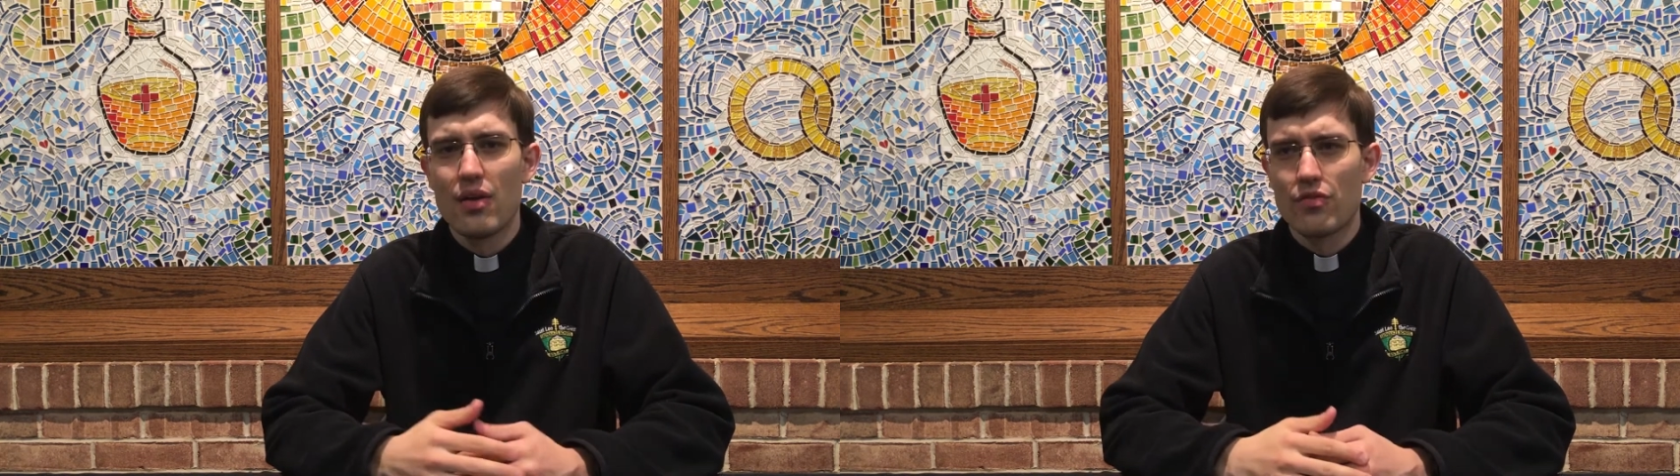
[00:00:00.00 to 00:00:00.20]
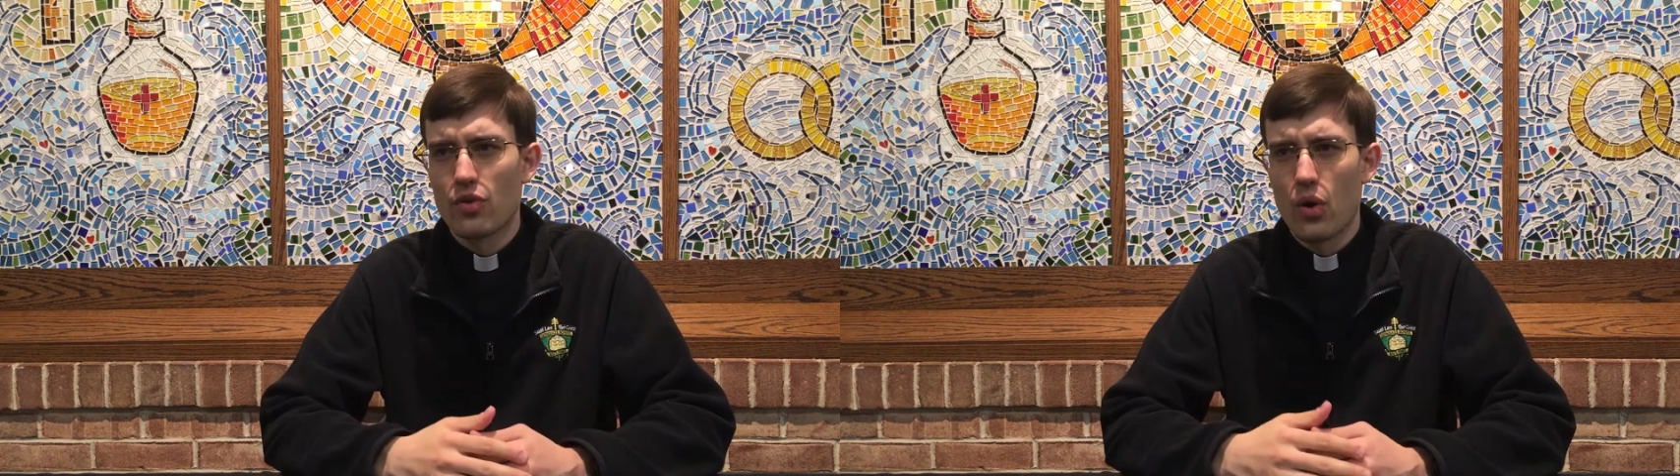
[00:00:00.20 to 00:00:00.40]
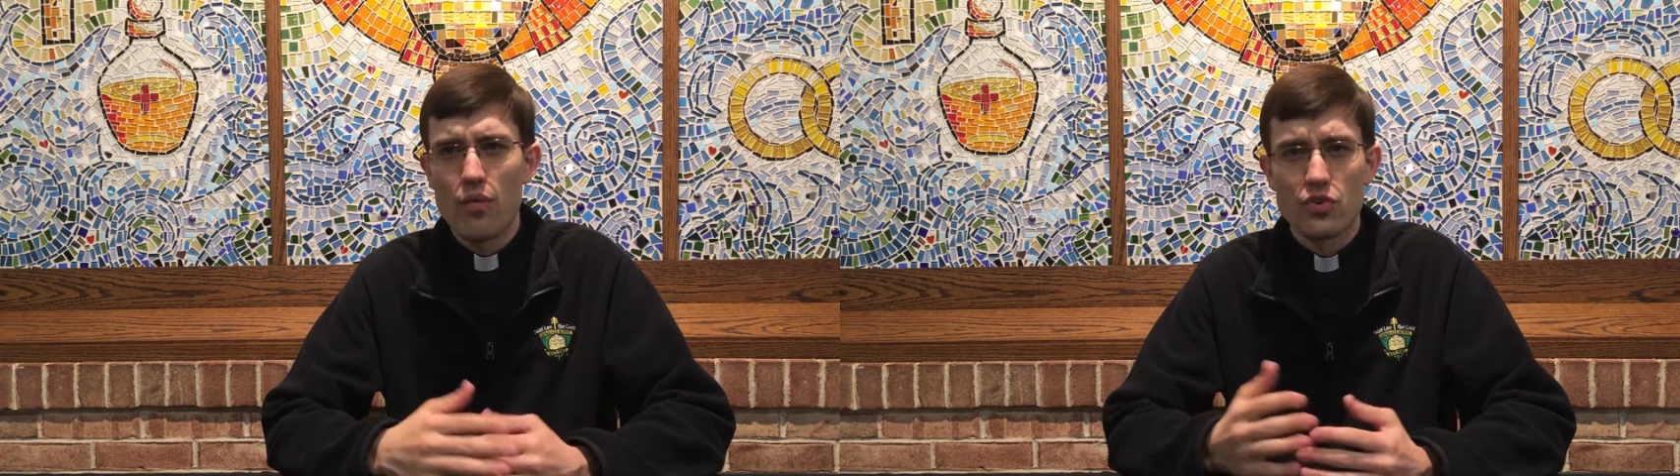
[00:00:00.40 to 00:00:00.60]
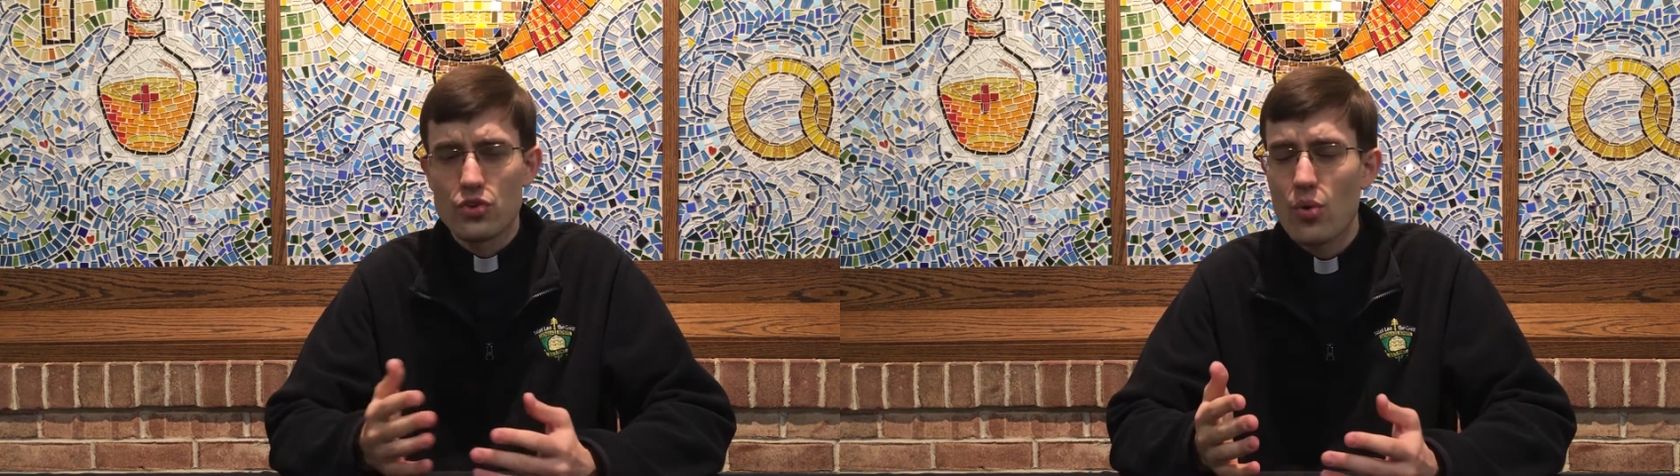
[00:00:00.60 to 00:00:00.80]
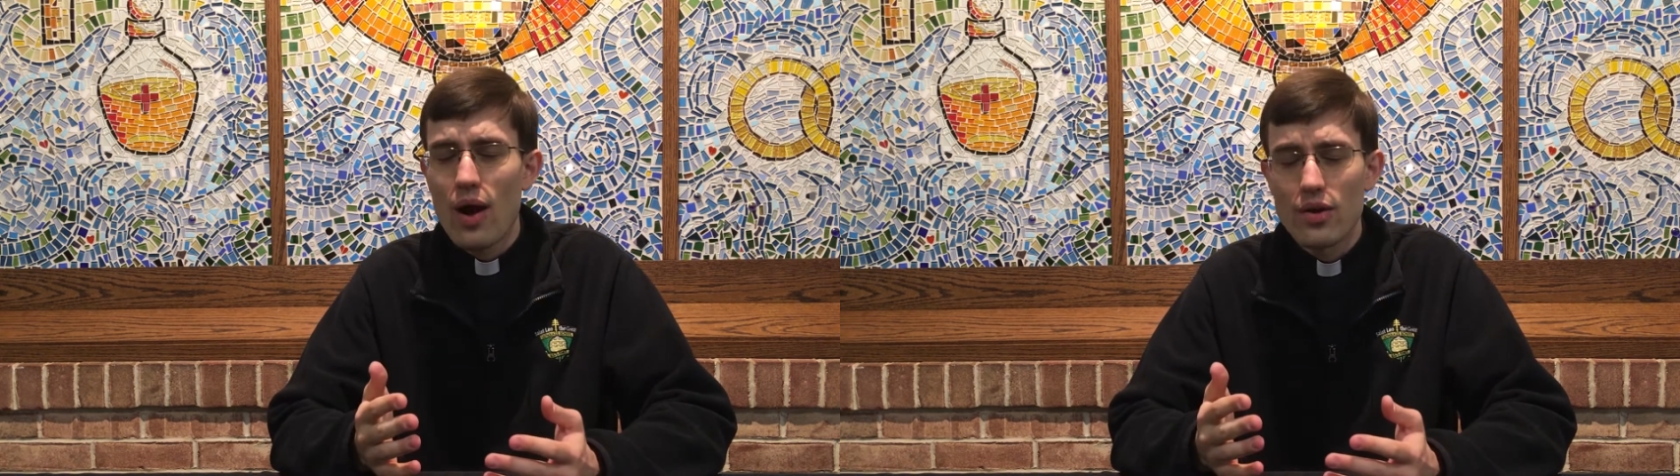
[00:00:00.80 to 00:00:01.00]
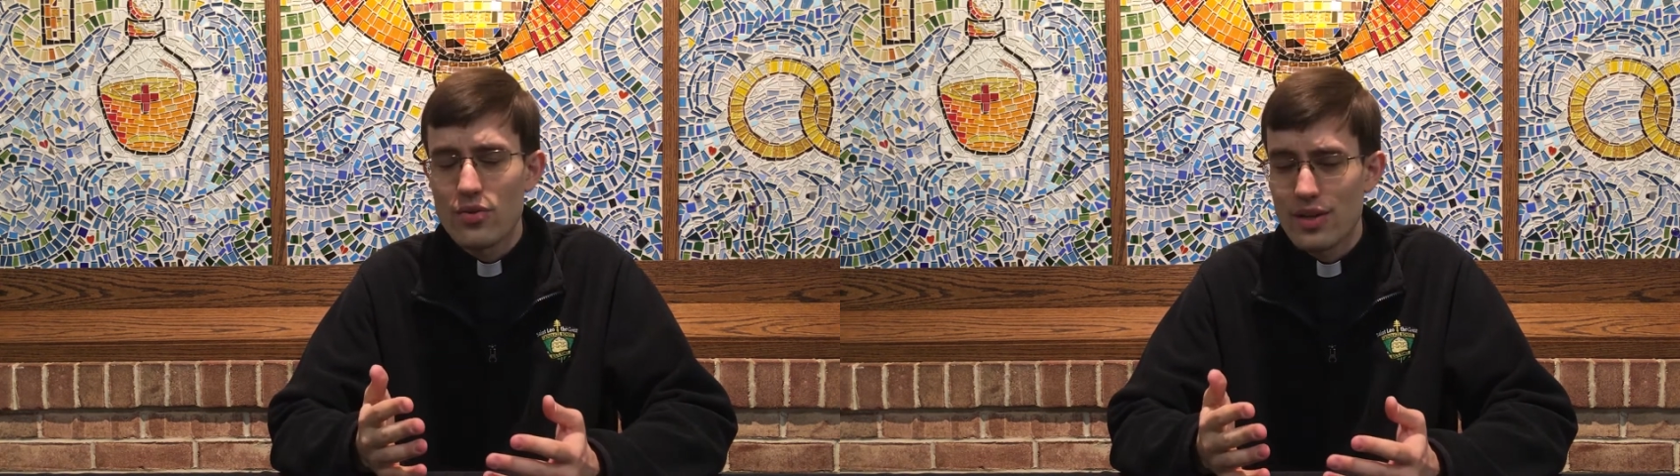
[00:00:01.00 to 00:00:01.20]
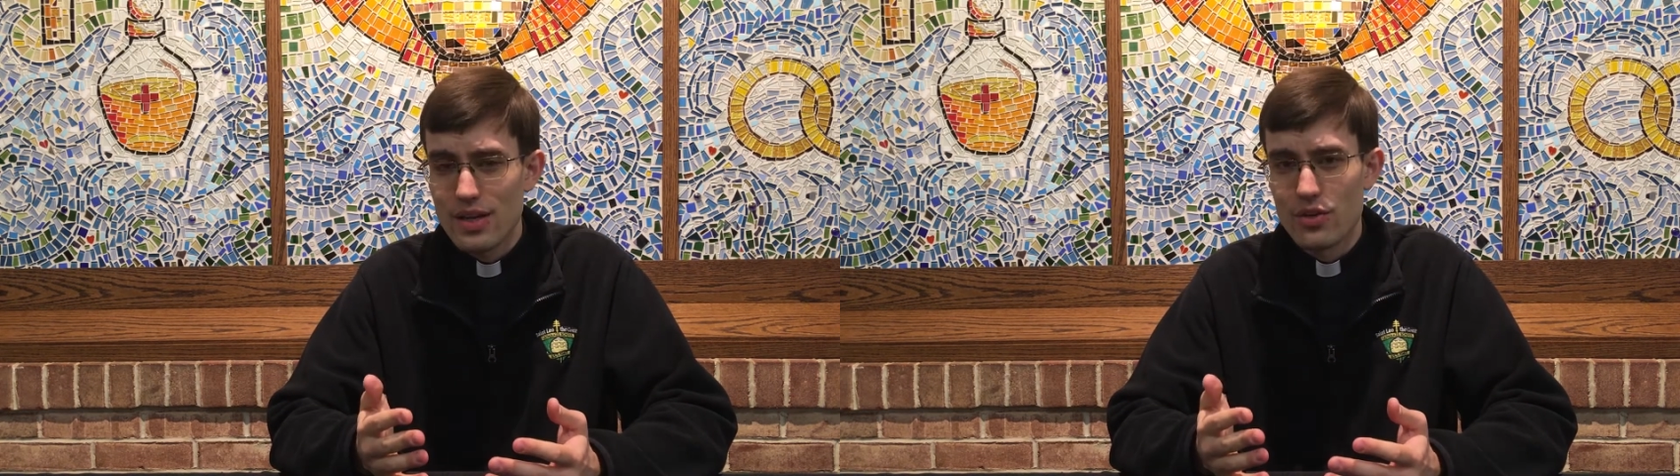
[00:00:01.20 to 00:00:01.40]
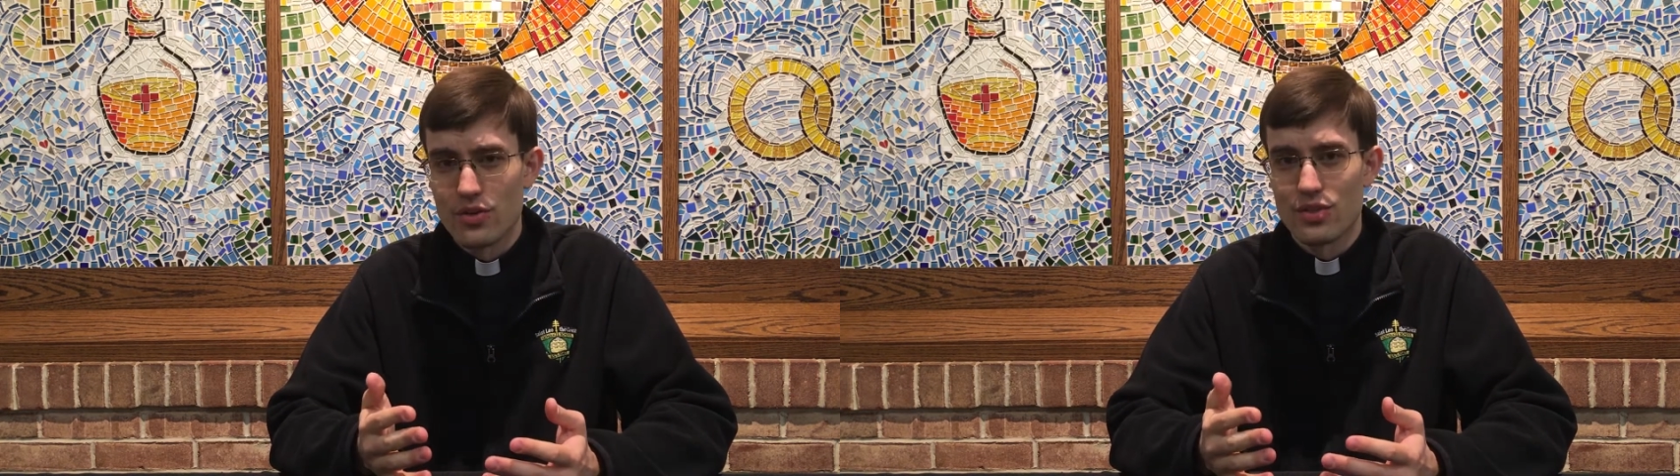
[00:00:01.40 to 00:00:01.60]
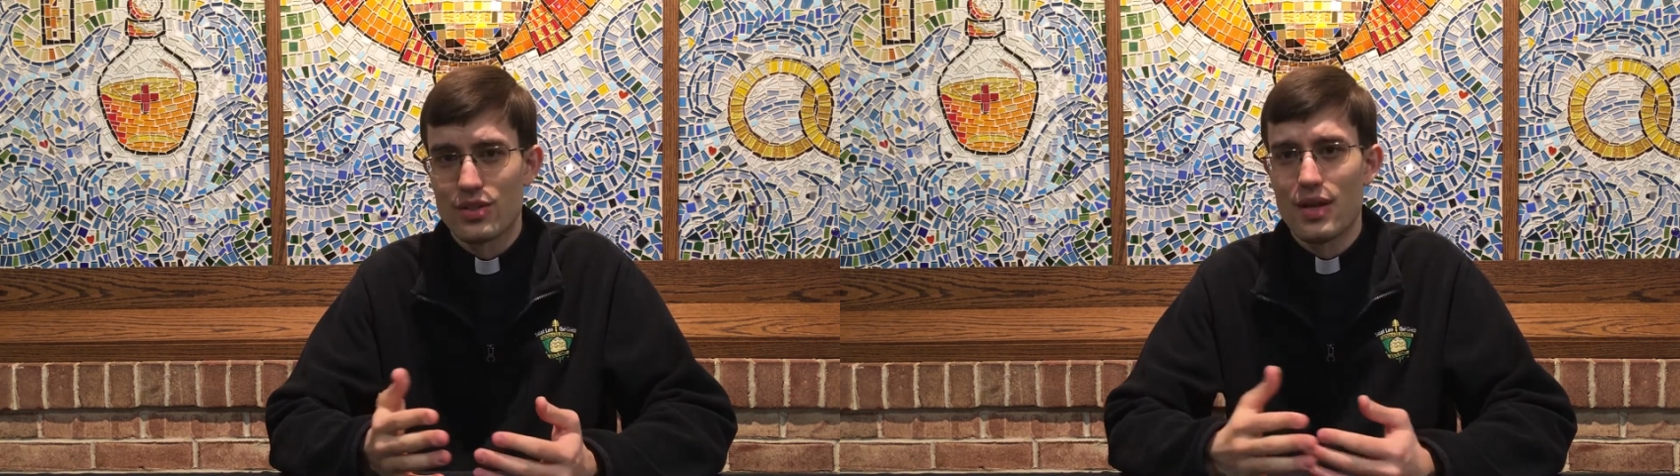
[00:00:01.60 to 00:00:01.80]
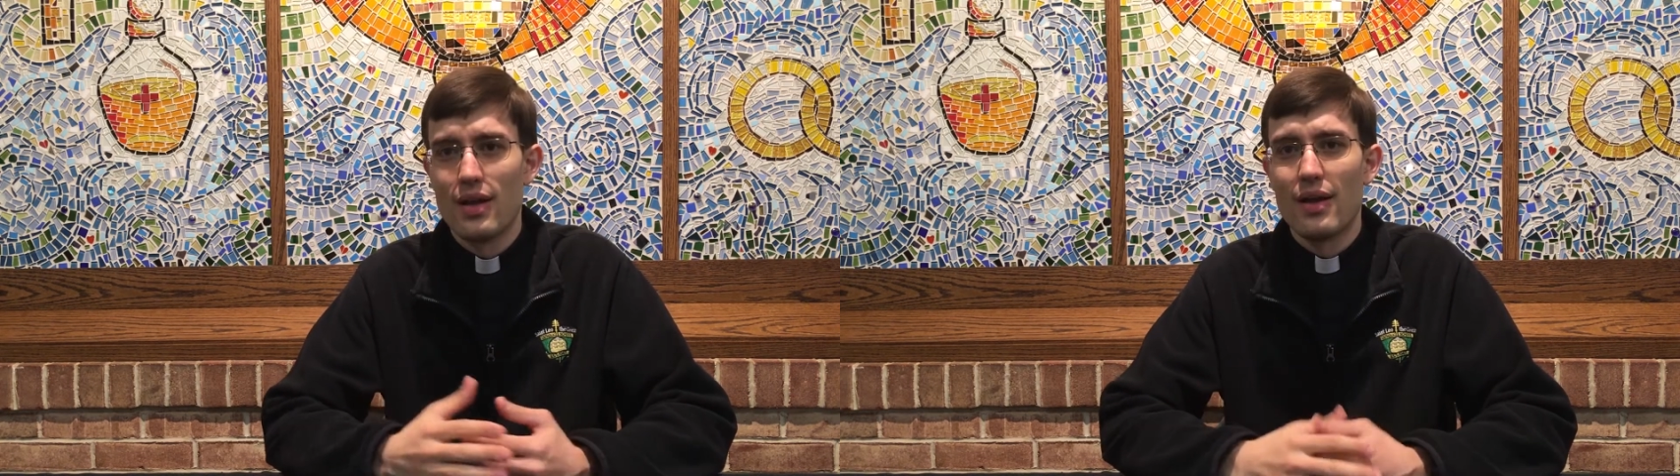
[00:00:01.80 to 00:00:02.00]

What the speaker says: for over 200 years.